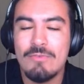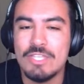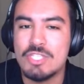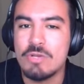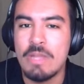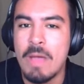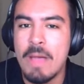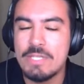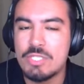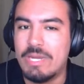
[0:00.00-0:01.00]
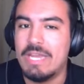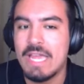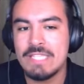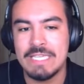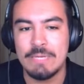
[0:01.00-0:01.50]
screwed him up in
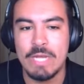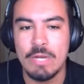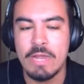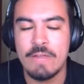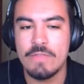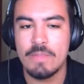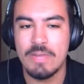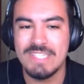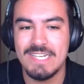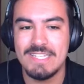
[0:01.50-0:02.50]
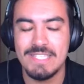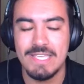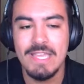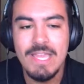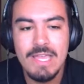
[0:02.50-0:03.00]
2019 when he ran for the
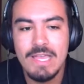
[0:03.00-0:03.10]
presidency.